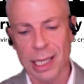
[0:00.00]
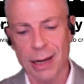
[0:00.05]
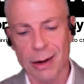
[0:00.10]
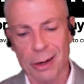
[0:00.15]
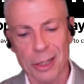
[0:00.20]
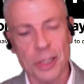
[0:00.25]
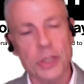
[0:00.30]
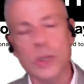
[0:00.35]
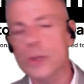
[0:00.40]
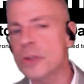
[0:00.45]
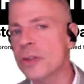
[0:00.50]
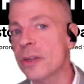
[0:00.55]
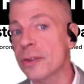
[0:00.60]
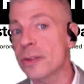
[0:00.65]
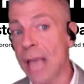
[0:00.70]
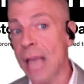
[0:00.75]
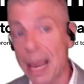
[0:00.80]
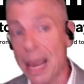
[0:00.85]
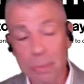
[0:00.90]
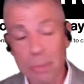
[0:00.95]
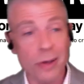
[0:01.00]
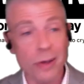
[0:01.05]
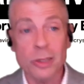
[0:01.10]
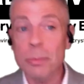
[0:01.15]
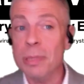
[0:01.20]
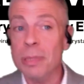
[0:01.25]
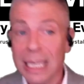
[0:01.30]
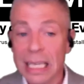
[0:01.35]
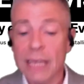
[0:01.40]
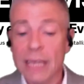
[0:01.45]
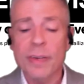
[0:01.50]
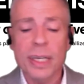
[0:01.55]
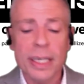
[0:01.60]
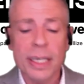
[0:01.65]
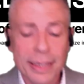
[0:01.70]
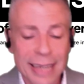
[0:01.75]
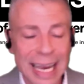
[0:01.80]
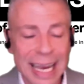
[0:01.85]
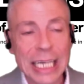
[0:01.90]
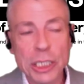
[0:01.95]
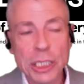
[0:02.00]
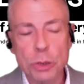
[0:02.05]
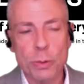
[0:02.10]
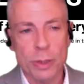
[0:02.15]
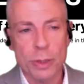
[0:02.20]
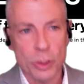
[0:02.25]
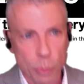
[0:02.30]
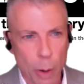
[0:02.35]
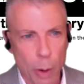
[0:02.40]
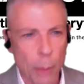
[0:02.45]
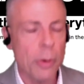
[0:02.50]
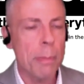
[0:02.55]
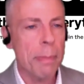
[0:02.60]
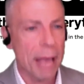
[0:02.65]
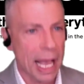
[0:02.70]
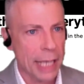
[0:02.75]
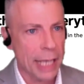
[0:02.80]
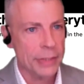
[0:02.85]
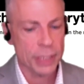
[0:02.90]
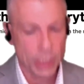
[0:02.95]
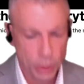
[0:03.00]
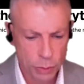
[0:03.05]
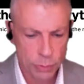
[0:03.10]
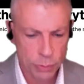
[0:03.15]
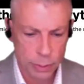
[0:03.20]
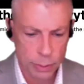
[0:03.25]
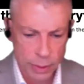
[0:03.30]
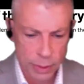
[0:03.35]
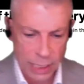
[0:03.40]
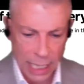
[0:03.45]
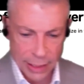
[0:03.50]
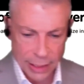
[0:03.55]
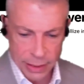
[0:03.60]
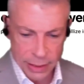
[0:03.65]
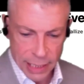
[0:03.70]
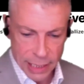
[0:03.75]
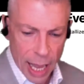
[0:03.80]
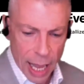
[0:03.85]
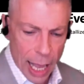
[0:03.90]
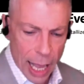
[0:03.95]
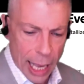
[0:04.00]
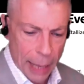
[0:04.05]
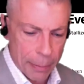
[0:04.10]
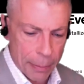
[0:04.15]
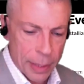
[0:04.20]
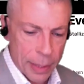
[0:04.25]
are useless and possibly even dangerous when we're passing through dense time.